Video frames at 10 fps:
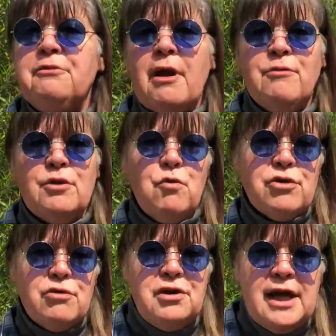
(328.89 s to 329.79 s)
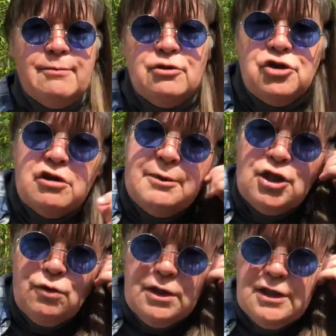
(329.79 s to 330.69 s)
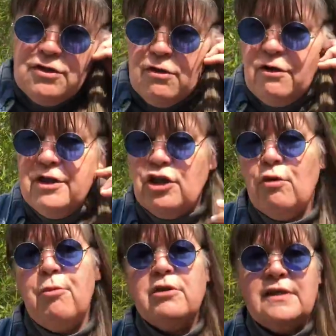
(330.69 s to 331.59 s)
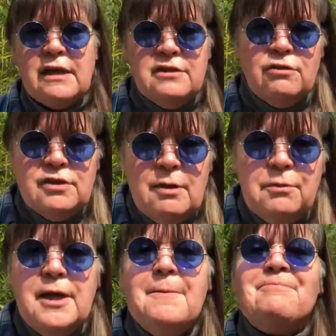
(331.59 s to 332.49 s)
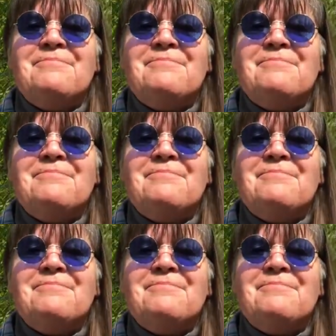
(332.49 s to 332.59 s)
You might want to warn your neighbors you're going to be doing this, or they'll think you're possessed or something.